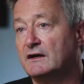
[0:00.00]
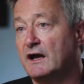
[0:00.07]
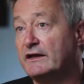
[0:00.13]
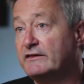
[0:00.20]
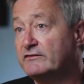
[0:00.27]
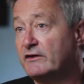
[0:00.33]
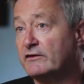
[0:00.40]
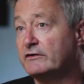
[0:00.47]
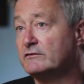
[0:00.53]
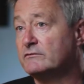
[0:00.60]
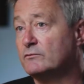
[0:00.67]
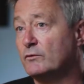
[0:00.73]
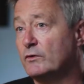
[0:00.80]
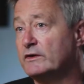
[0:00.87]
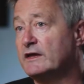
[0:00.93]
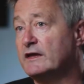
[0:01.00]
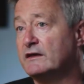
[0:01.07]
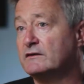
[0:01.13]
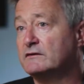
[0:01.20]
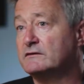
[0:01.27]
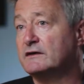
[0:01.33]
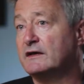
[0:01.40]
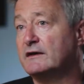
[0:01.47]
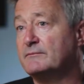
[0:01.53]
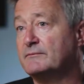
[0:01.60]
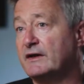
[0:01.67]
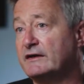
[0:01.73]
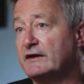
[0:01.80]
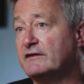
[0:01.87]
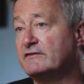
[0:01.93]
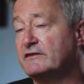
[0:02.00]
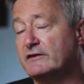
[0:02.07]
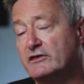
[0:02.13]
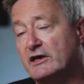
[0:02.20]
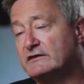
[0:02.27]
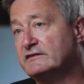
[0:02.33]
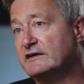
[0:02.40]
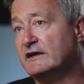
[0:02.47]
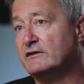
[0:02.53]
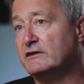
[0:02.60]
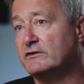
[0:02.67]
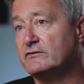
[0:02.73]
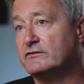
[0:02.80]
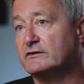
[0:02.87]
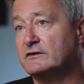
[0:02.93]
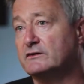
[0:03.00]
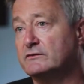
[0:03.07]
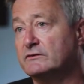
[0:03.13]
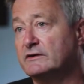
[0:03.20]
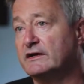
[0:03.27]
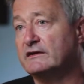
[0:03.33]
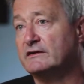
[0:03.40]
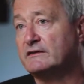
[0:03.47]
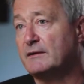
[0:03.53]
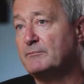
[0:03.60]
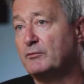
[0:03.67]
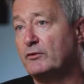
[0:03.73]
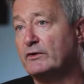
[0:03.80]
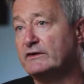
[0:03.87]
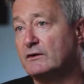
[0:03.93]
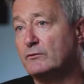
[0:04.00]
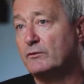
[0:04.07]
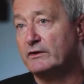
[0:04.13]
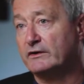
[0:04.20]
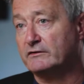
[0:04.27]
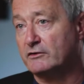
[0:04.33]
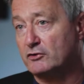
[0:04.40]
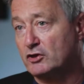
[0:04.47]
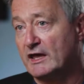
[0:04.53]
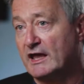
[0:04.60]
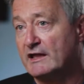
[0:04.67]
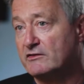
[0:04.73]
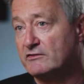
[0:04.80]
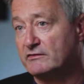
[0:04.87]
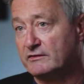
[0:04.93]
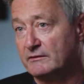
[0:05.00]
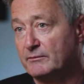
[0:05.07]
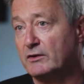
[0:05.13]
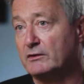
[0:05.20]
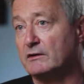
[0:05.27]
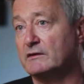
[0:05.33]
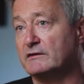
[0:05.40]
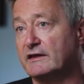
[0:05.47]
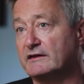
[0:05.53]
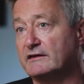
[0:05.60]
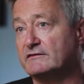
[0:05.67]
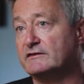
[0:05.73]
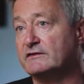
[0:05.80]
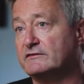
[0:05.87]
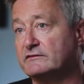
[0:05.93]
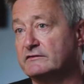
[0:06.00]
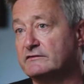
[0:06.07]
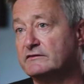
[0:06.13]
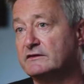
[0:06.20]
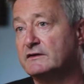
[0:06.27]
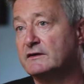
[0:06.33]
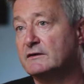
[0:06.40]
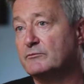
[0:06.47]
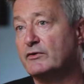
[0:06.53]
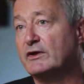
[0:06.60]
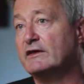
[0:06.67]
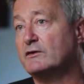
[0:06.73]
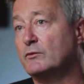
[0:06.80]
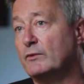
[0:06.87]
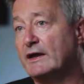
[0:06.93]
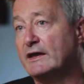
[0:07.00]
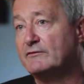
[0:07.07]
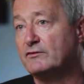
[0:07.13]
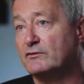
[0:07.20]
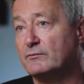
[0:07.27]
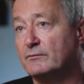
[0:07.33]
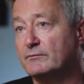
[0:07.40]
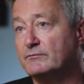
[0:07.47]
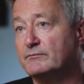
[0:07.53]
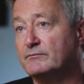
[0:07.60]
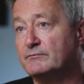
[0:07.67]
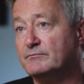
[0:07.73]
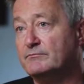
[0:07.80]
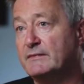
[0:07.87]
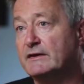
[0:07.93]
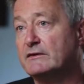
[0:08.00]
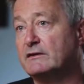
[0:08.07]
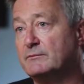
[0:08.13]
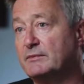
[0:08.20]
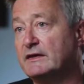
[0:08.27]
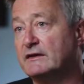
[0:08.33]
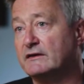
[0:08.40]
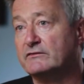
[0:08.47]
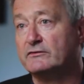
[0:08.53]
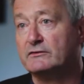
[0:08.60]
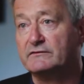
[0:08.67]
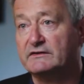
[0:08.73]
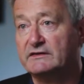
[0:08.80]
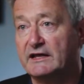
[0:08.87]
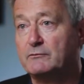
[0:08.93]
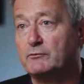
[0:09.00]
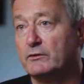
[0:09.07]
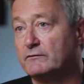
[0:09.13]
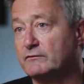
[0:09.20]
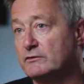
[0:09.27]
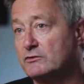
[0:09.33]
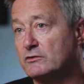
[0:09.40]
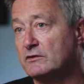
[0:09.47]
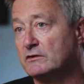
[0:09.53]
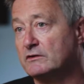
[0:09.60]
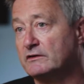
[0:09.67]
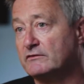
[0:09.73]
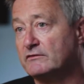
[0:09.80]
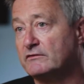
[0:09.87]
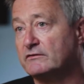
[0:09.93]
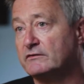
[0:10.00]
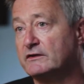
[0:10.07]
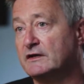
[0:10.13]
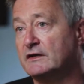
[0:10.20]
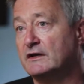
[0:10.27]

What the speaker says: I started working at ICIJ 10 years ago, and at that point I wanted to change the model that existed, bring it away from merely being a sort of a network for journalists.